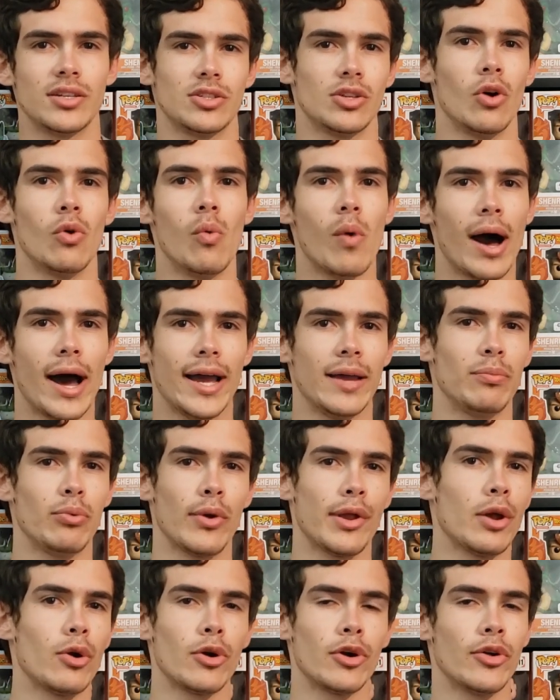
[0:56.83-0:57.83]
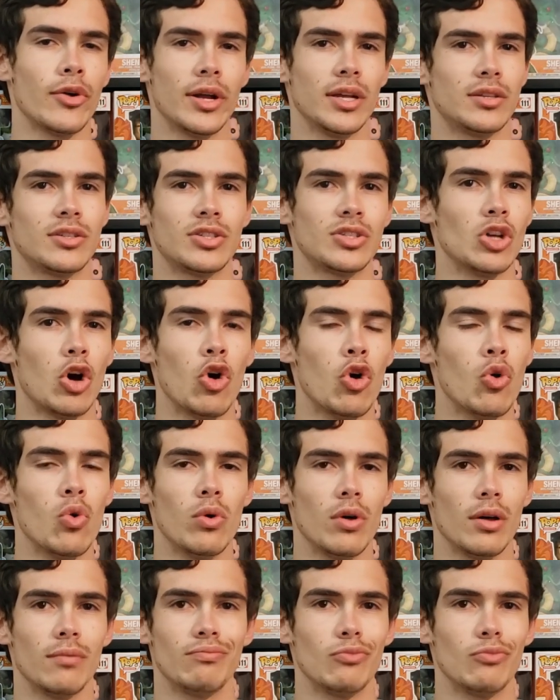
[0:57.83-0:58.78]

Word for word: So why pre-order it so